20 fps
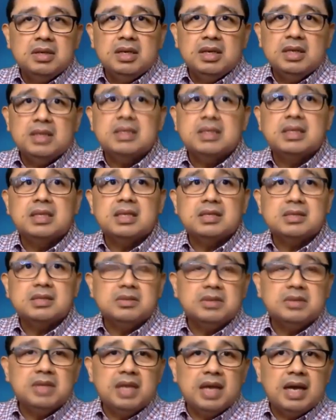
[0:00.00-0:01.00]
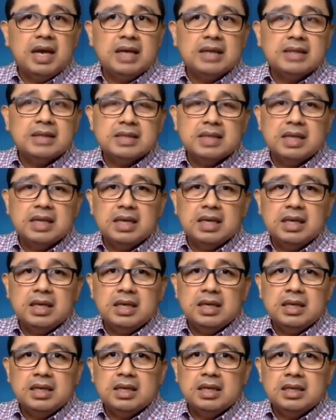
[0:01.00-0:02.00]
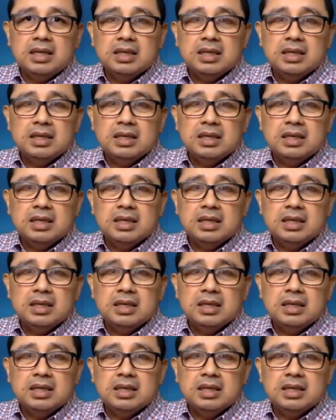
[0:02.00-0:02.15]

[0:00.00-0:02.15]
Is it as good as a